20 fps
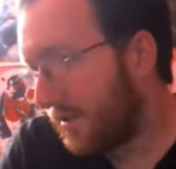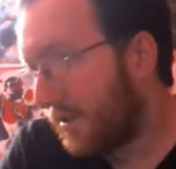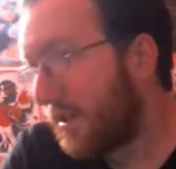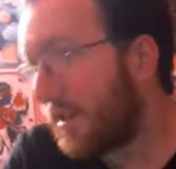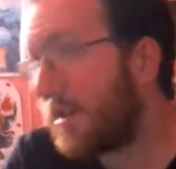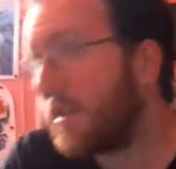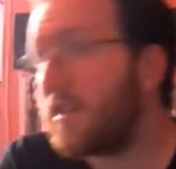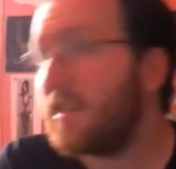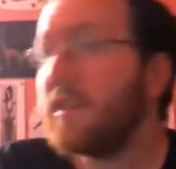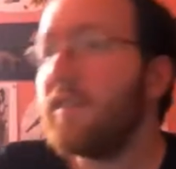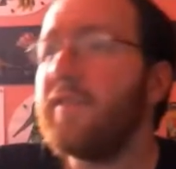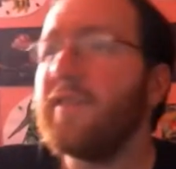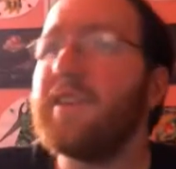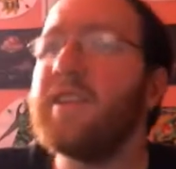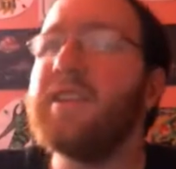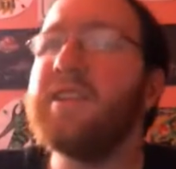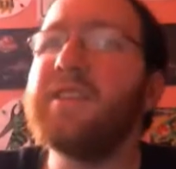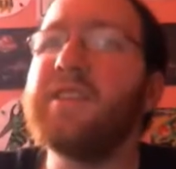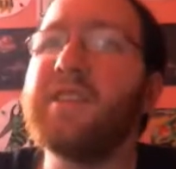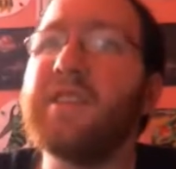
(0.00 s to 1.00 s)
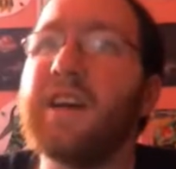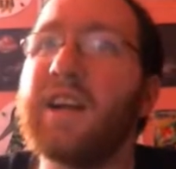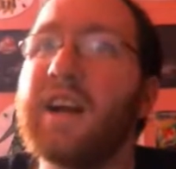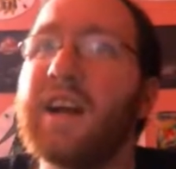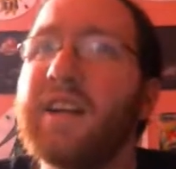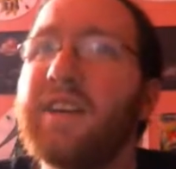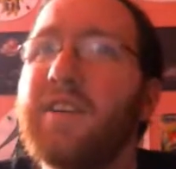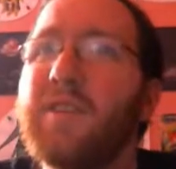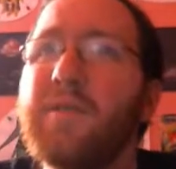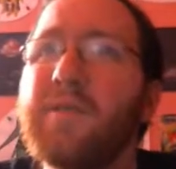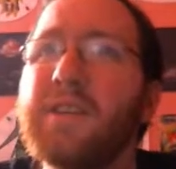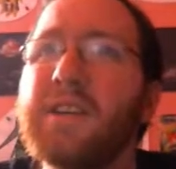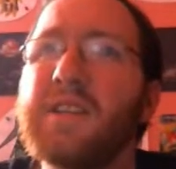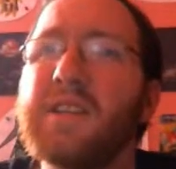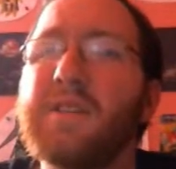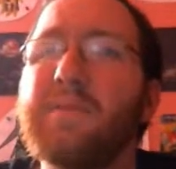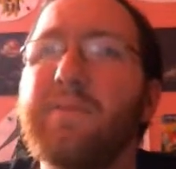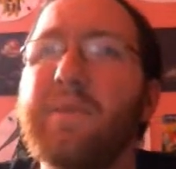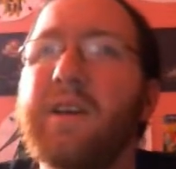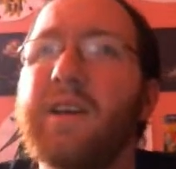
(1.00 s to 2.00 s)
the thing of it is that I know I
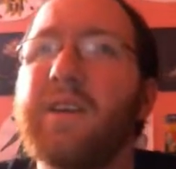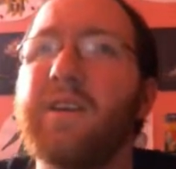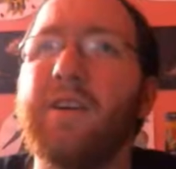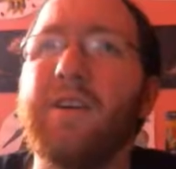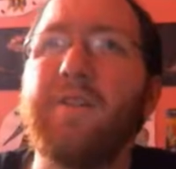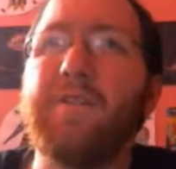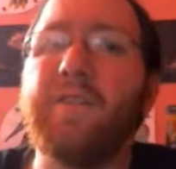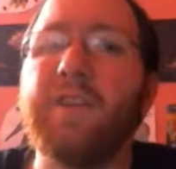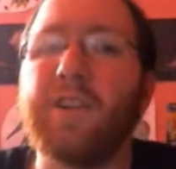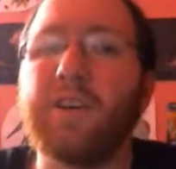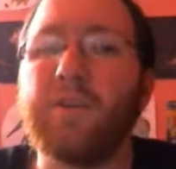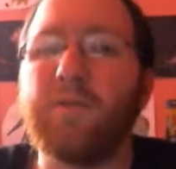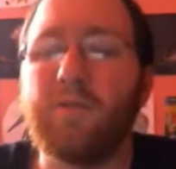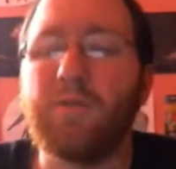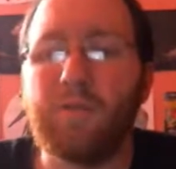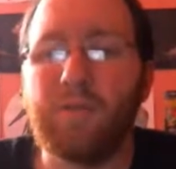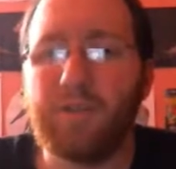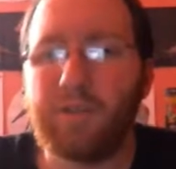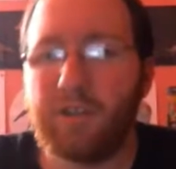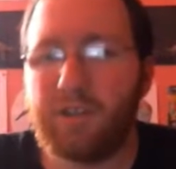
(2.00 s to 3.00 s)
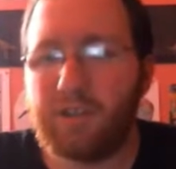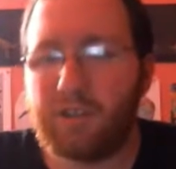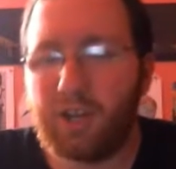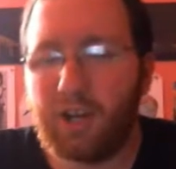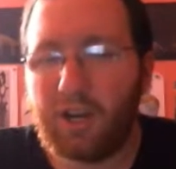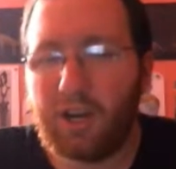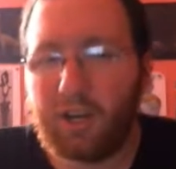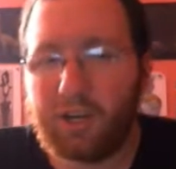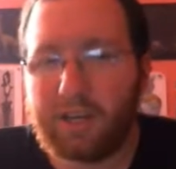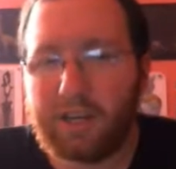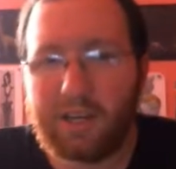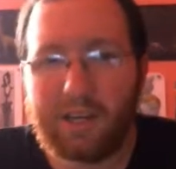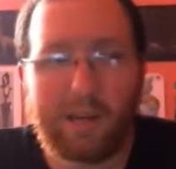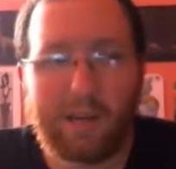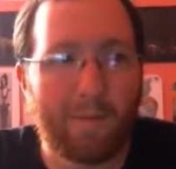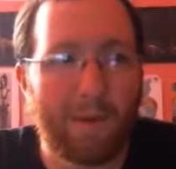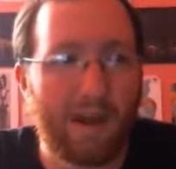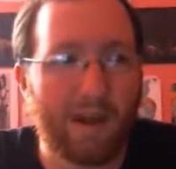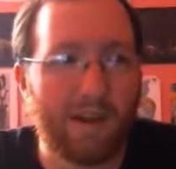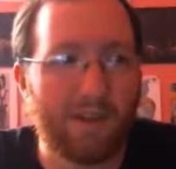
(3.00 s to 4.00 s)
did make a video earlier talking
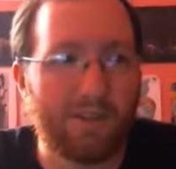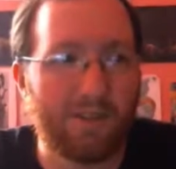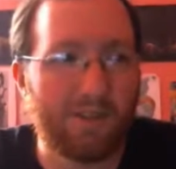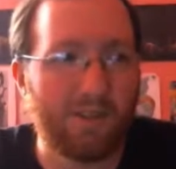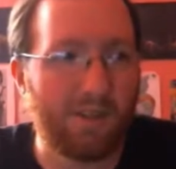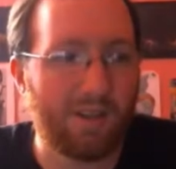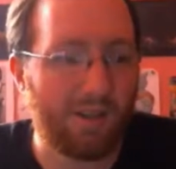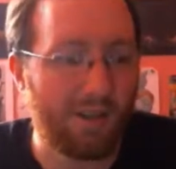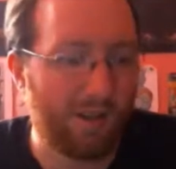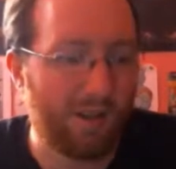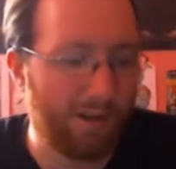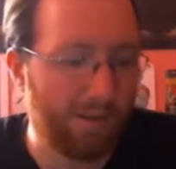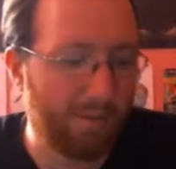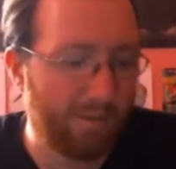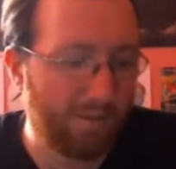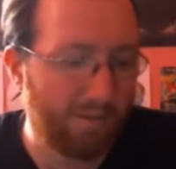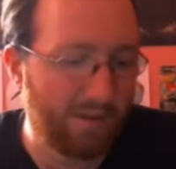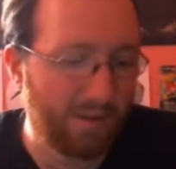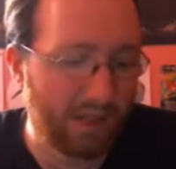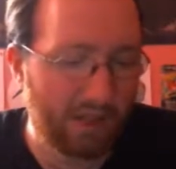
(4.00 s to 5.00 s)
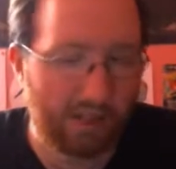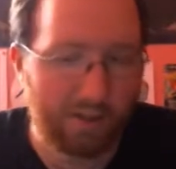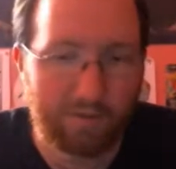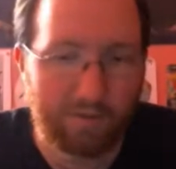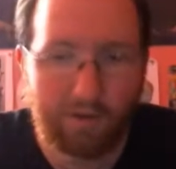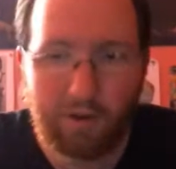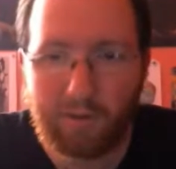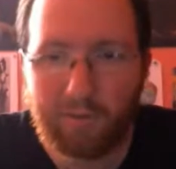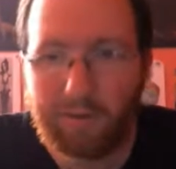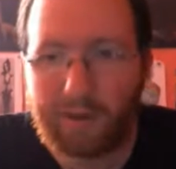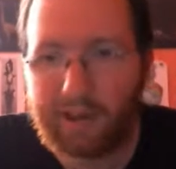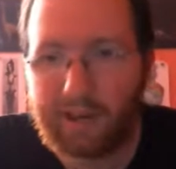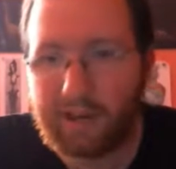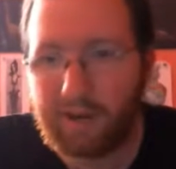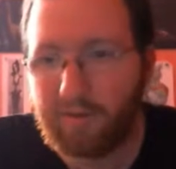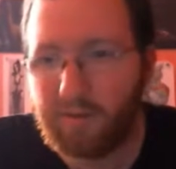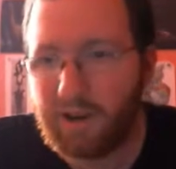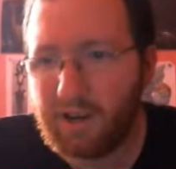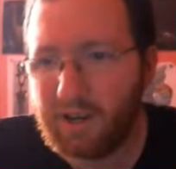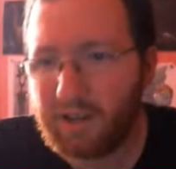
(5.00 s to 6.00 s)
about Dusk Form
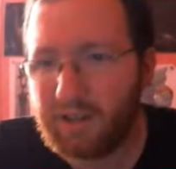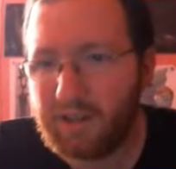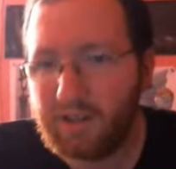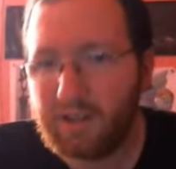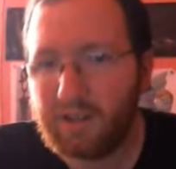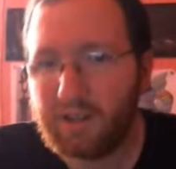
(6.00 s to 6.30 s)
Lycanroc.